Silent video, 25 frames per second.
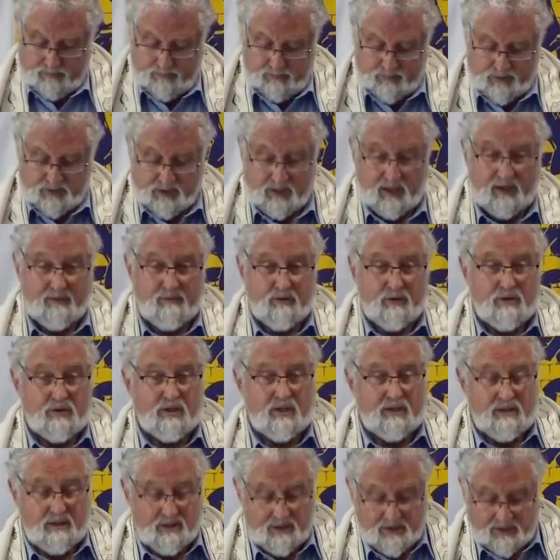say
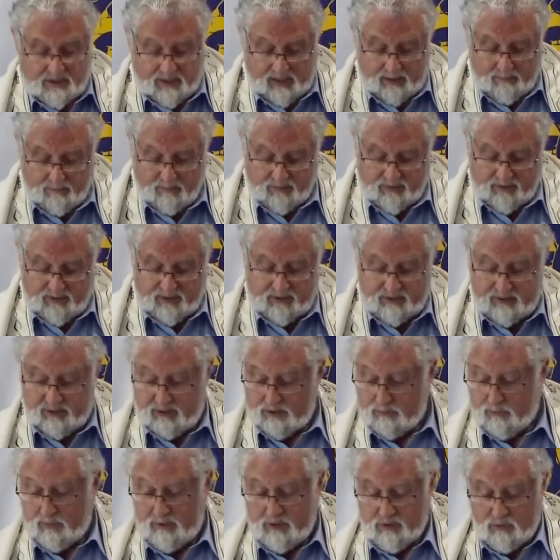virtually the same things
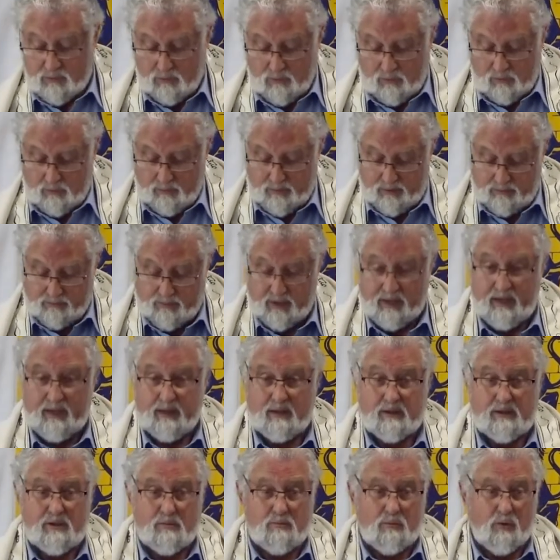as we saw in
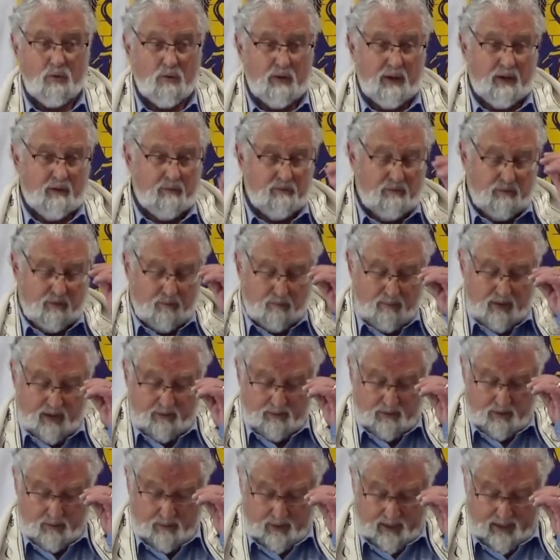reading this morning from
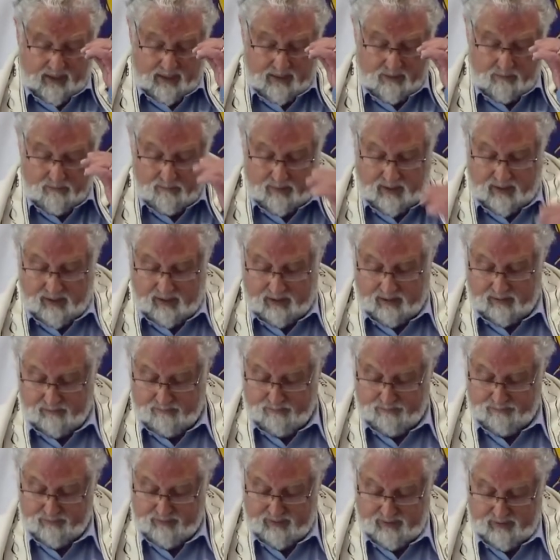Matthew and Mark.
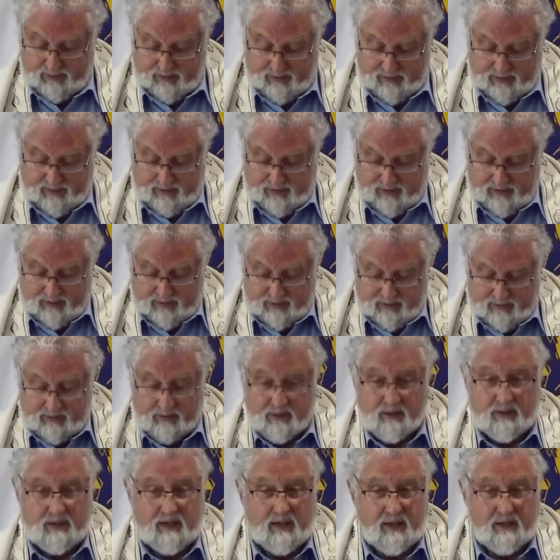
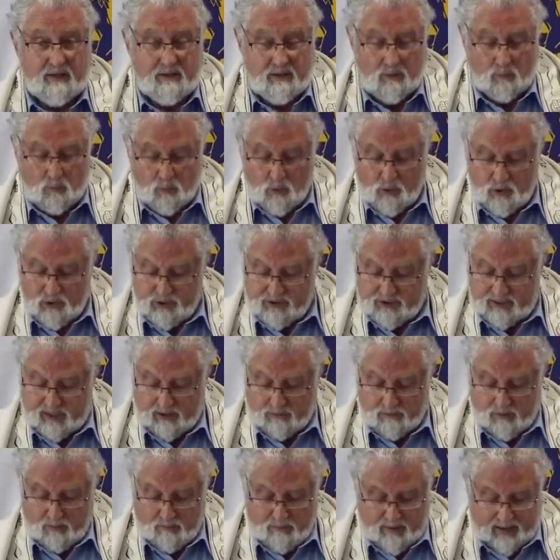Then the words
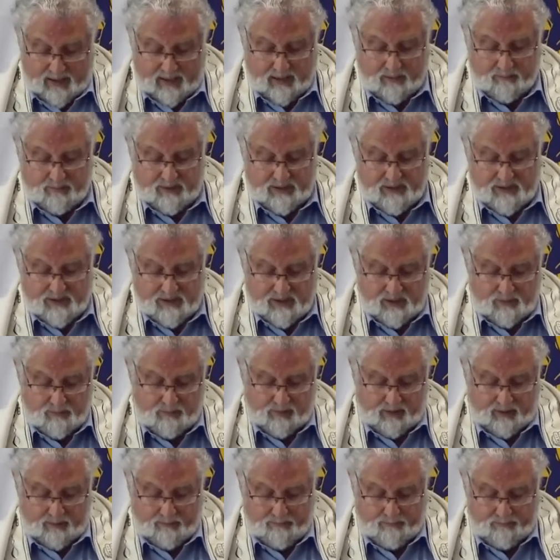are remarkably
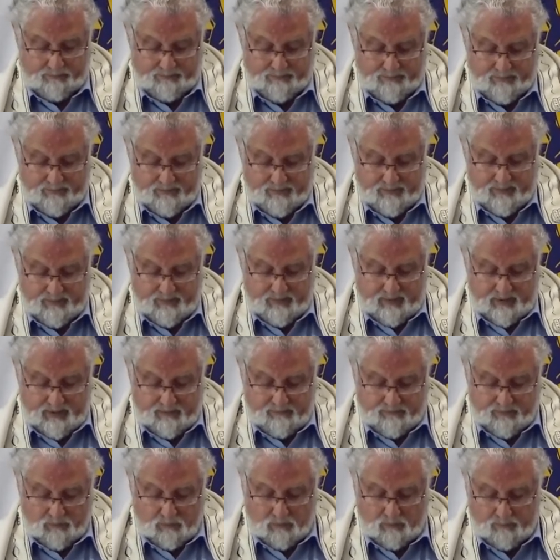similar.
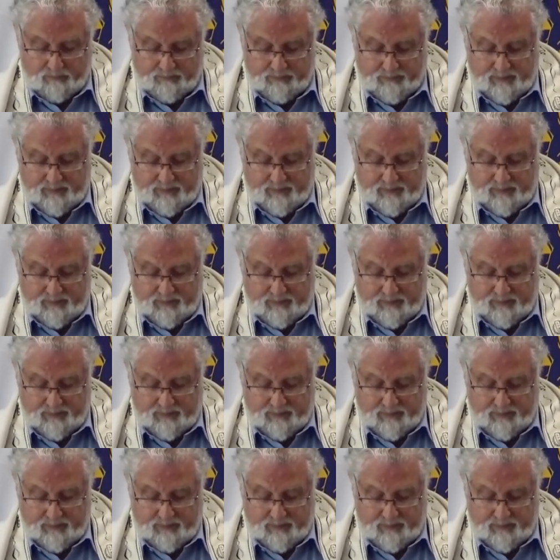Therefore,